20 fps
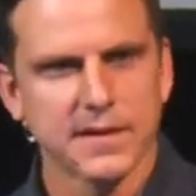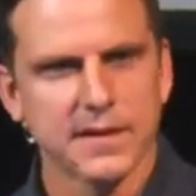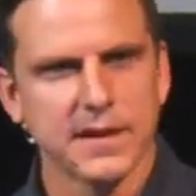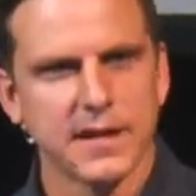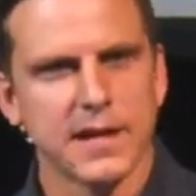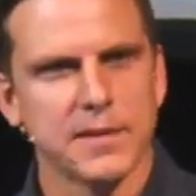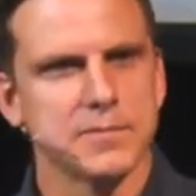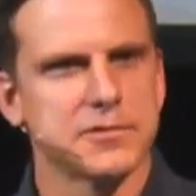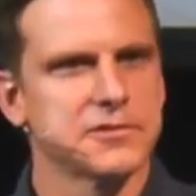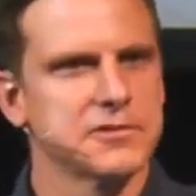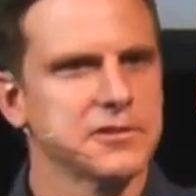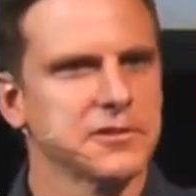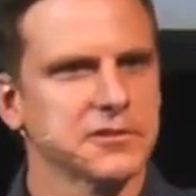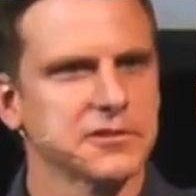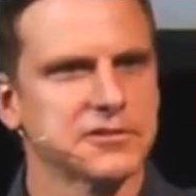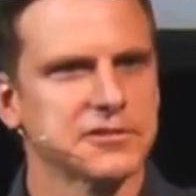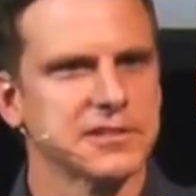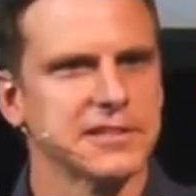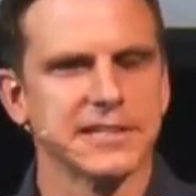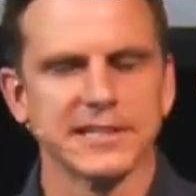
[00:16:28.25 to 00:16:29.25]
And I'm still
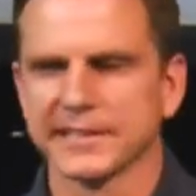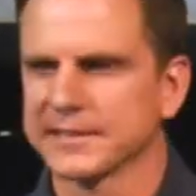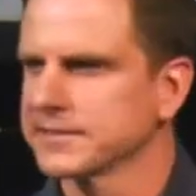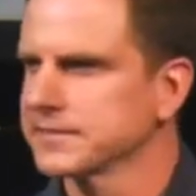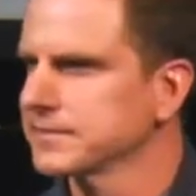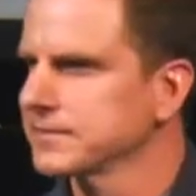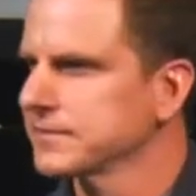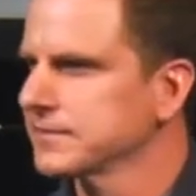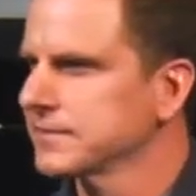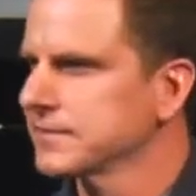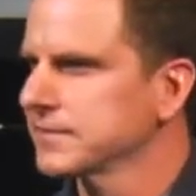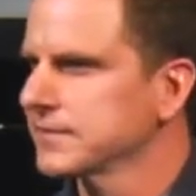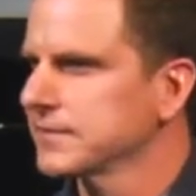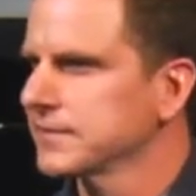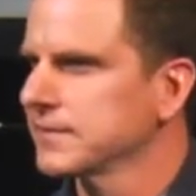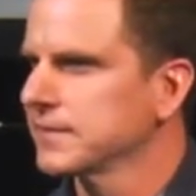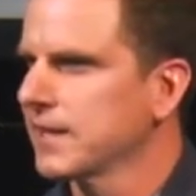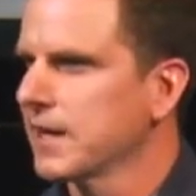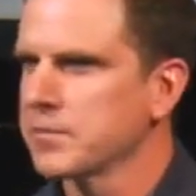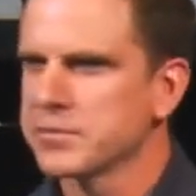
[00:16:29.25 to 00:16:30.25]
sinning.
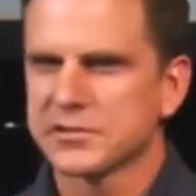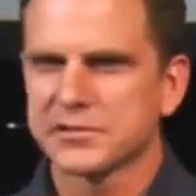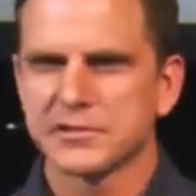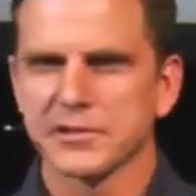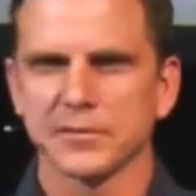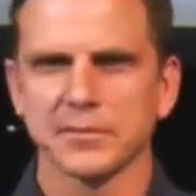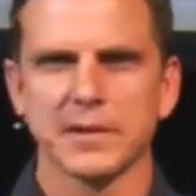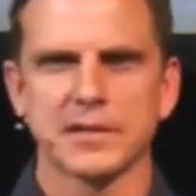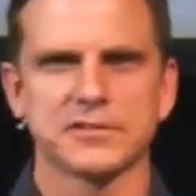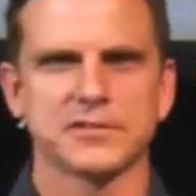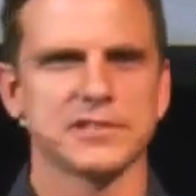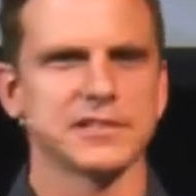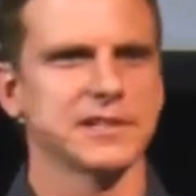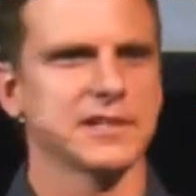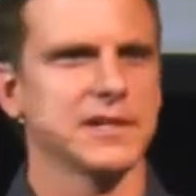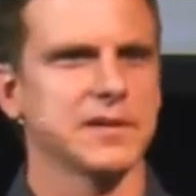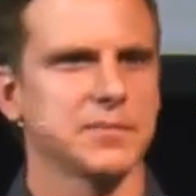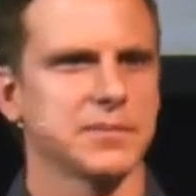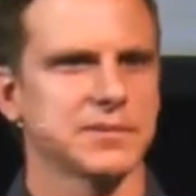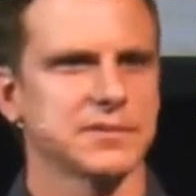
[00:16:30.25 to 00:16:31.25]
I'm still messing
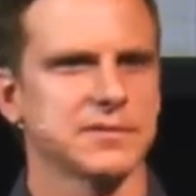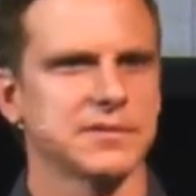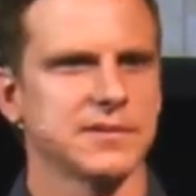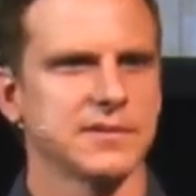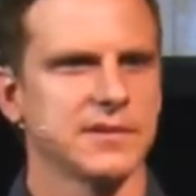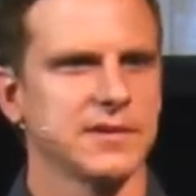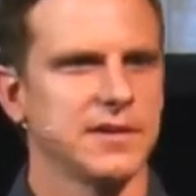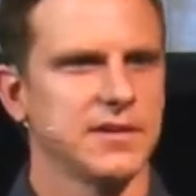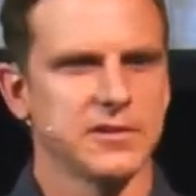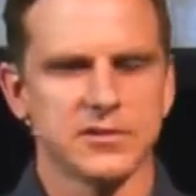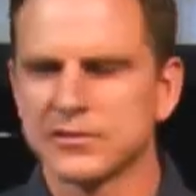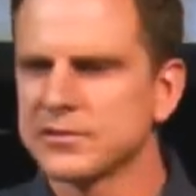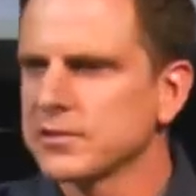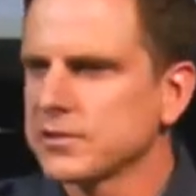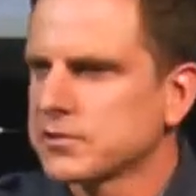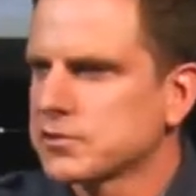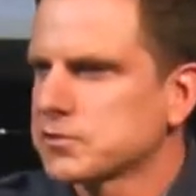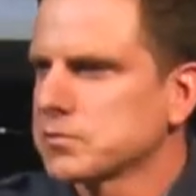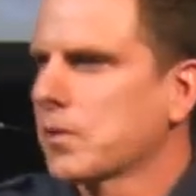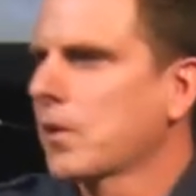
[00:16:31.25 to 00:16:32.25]
up. This is a
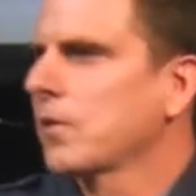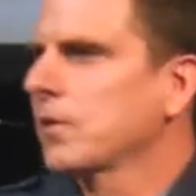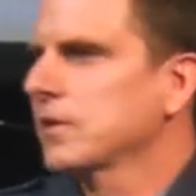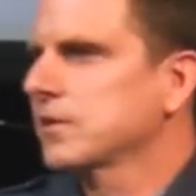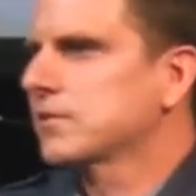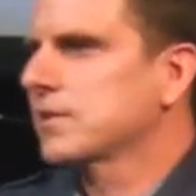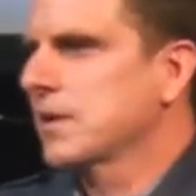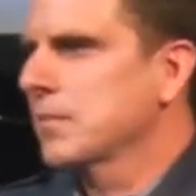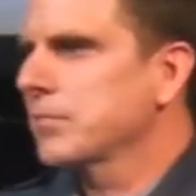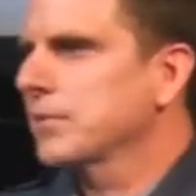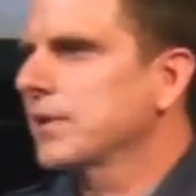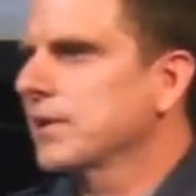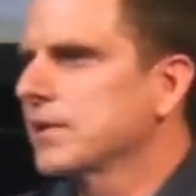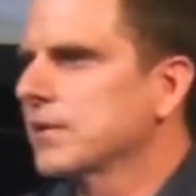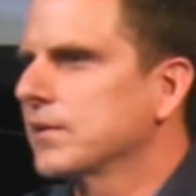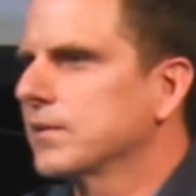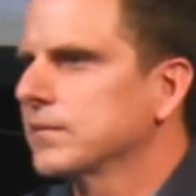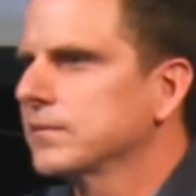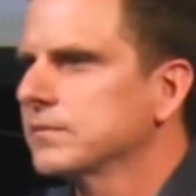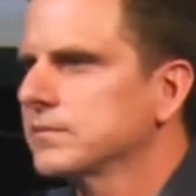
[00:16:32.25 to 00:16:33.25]
small example, I
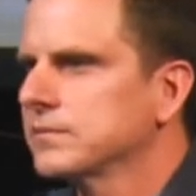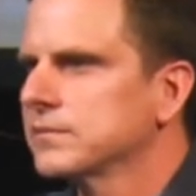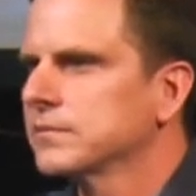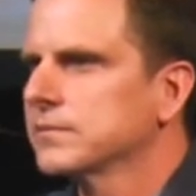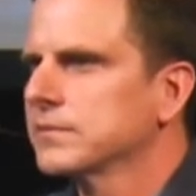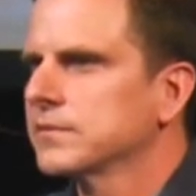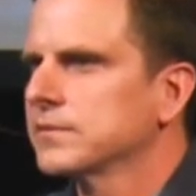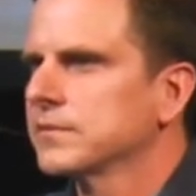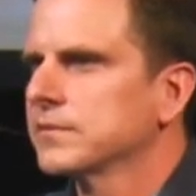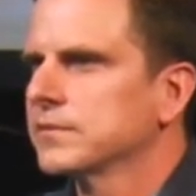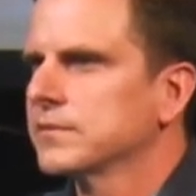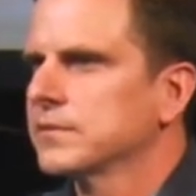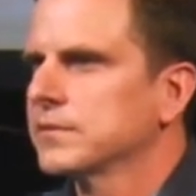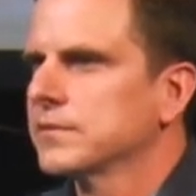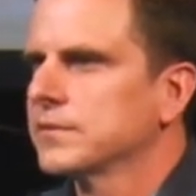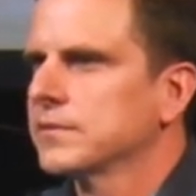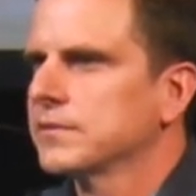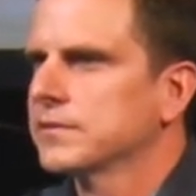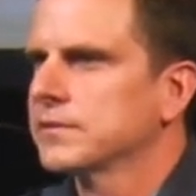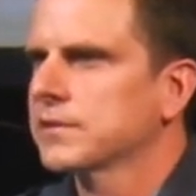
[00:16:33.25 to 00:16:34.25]
know.
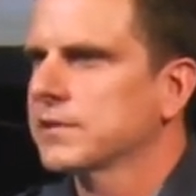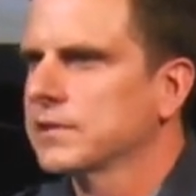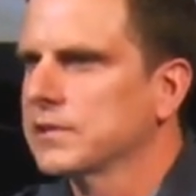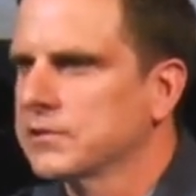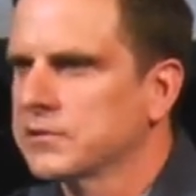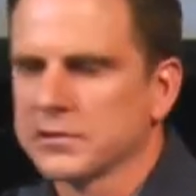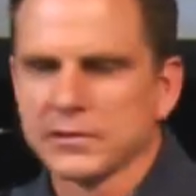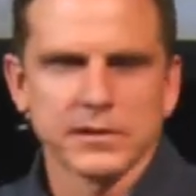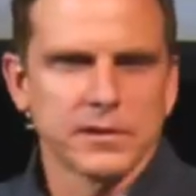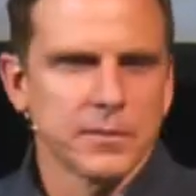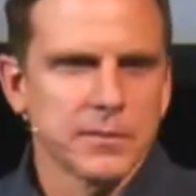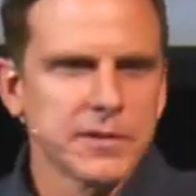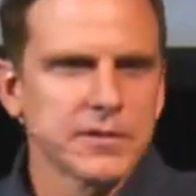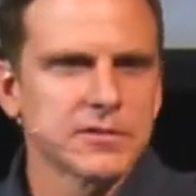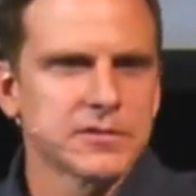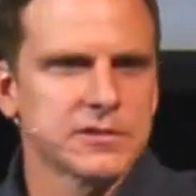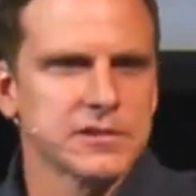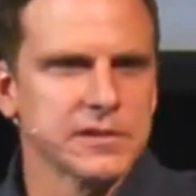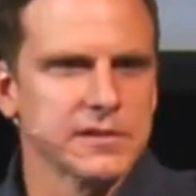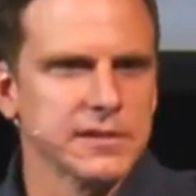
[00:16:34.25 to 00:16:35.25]
It's a little bit
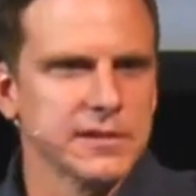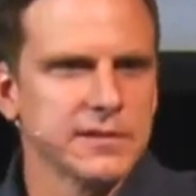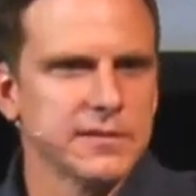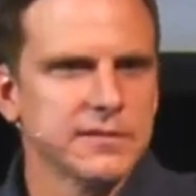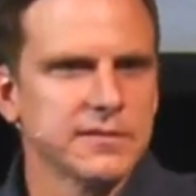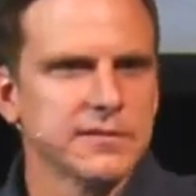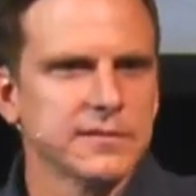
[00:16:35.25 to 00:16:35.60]
silly.